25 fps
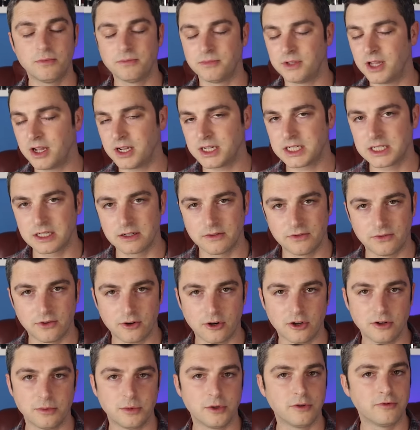nice and
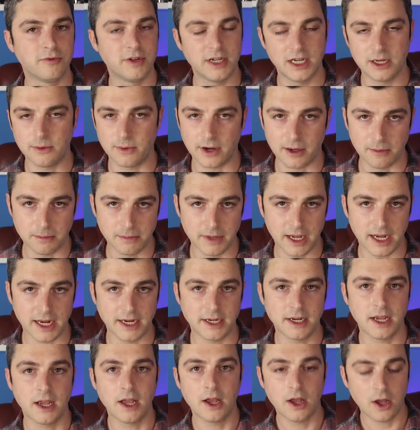affordable, really well
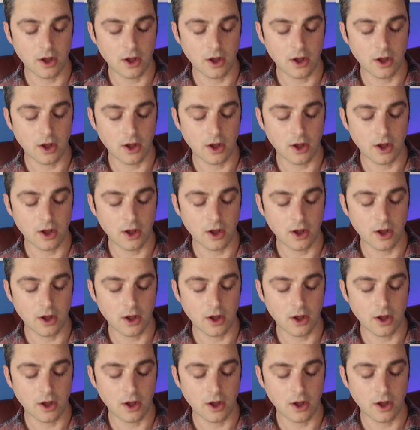made,